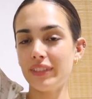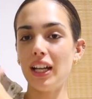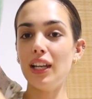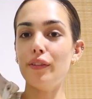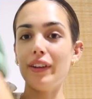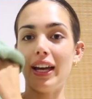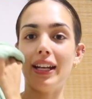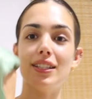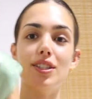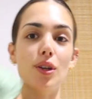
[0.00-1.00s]
I love it.
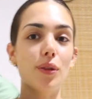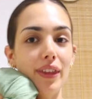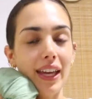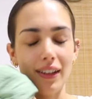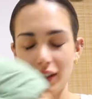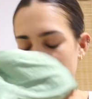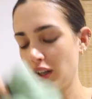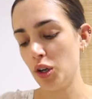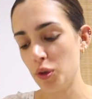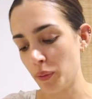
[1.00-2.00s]
And it's so thin.
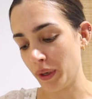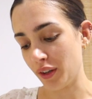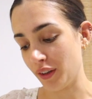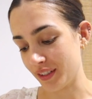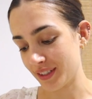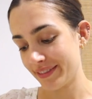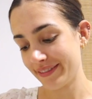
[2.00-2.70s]
Oh, my God.